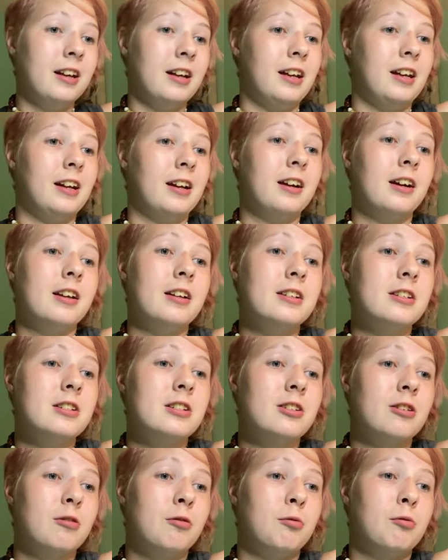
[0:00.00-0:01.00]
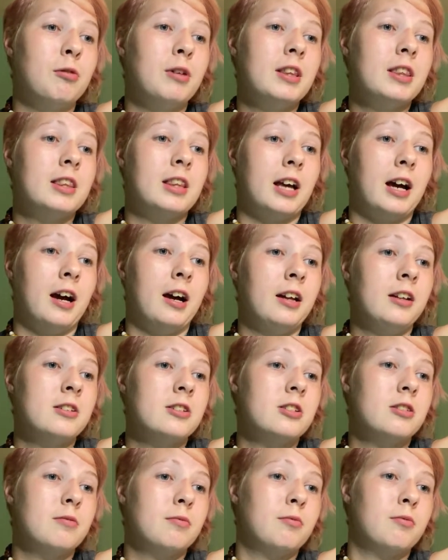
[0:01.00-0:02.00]
And with that,
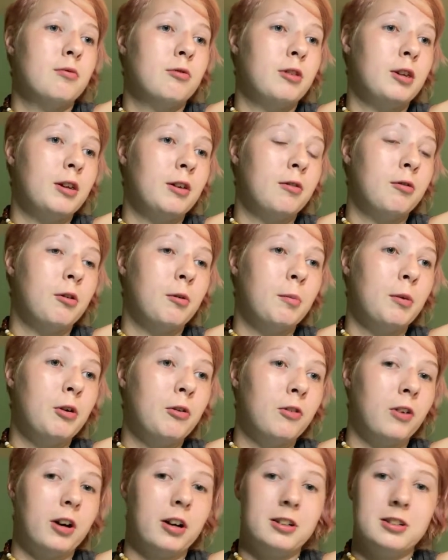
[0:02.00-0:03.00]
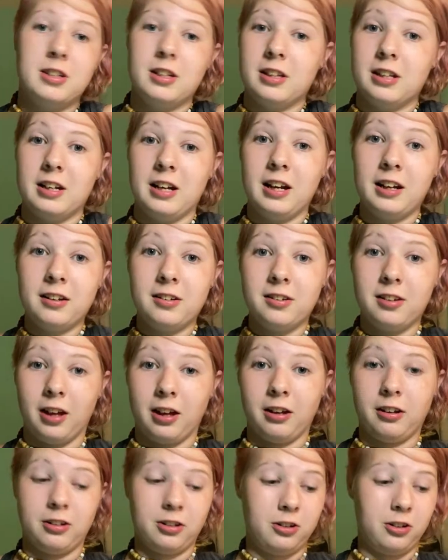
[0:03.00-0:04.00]
we will move on to the next
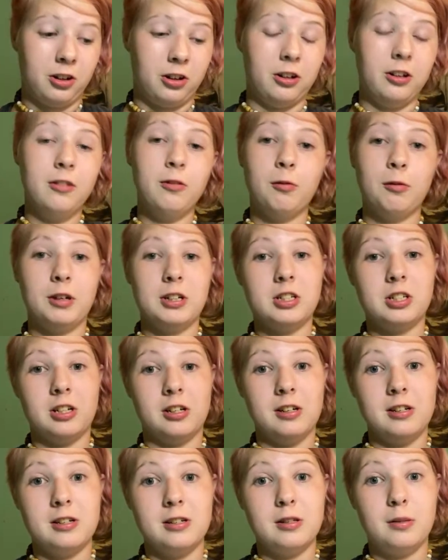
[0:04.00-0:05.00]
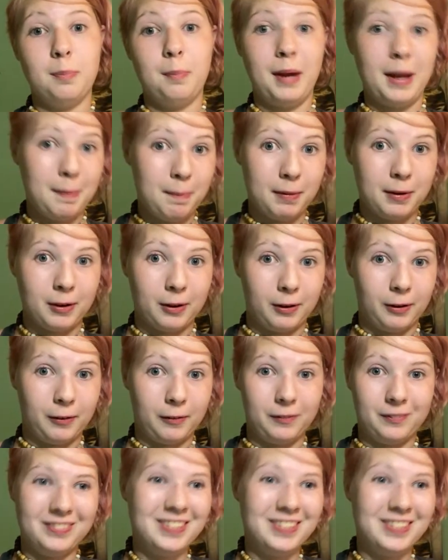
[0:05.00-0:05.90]
section, which is paper.